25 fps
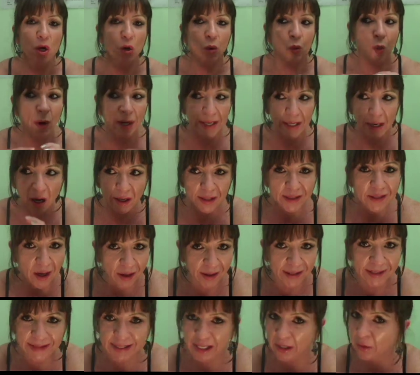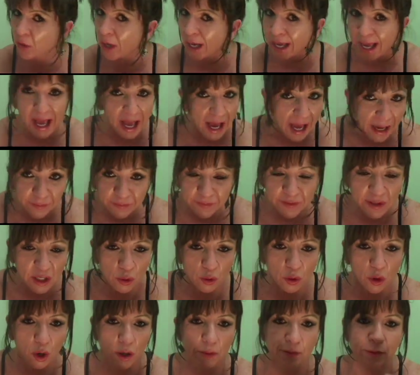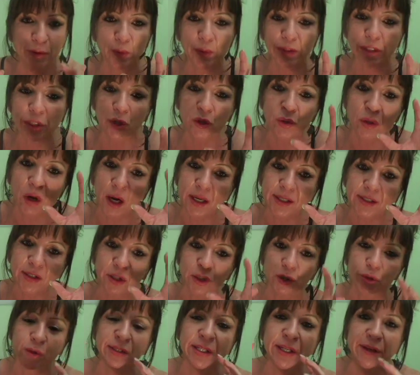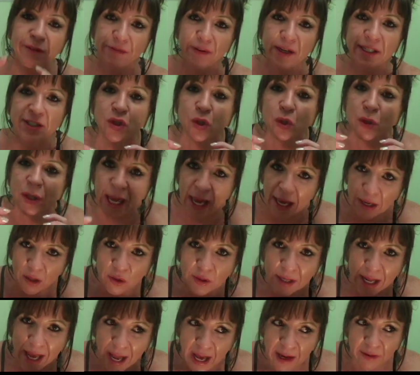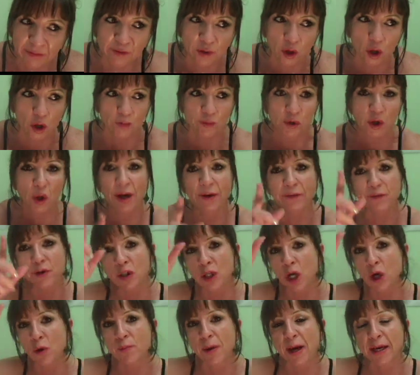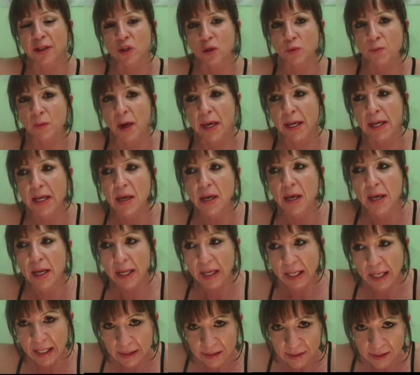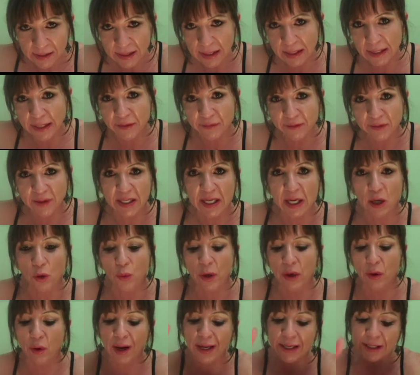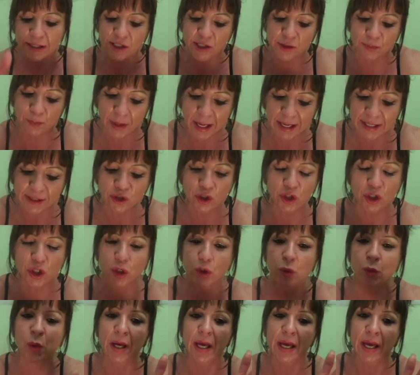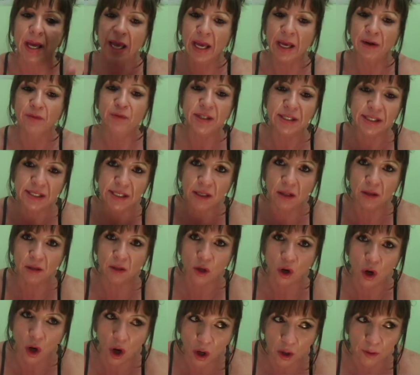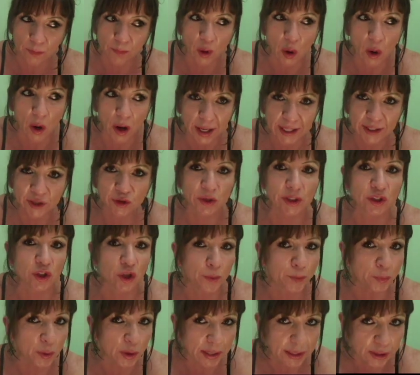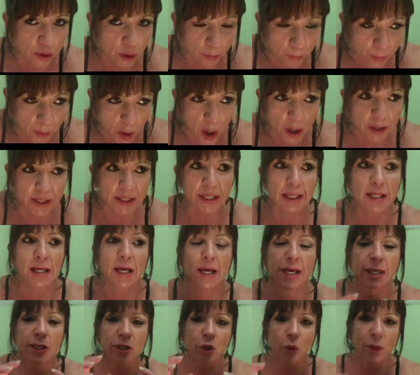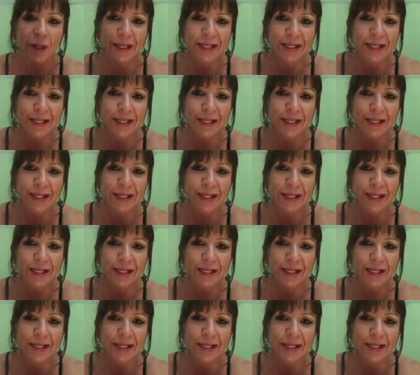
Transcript: When I diet down, I have no carbs. When you guys are losing fat, you cannot have carbs. You have to go back to my insulin video where I explain to you every single carbohydrate you put in your body, your